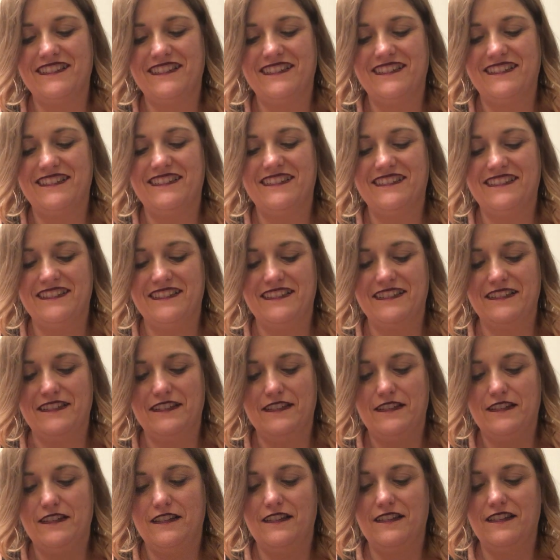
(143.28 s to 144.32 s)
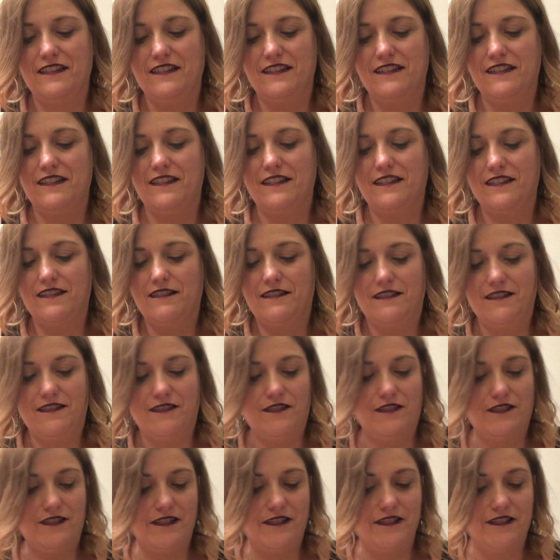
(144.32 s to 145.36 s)

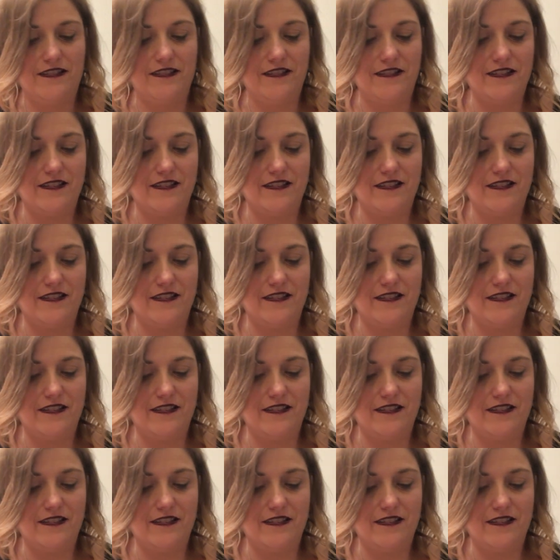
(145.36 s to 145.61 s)
No one is speaking in this clip.